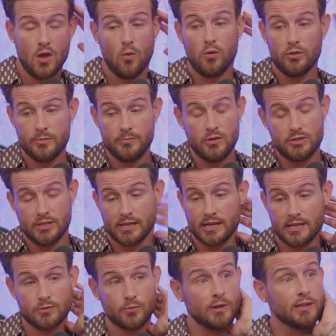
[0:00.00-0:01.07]
Well, the music
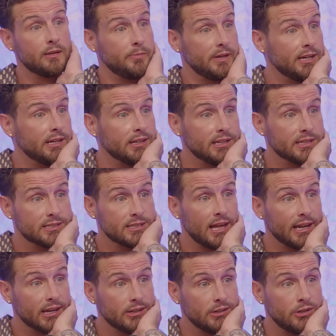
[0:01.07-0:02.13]
has really been this
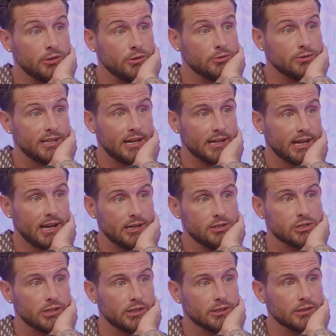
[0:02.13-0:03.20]
like new
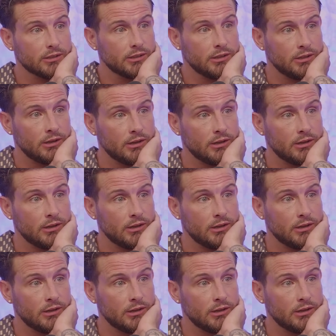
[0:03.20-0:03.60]
dedication, you know?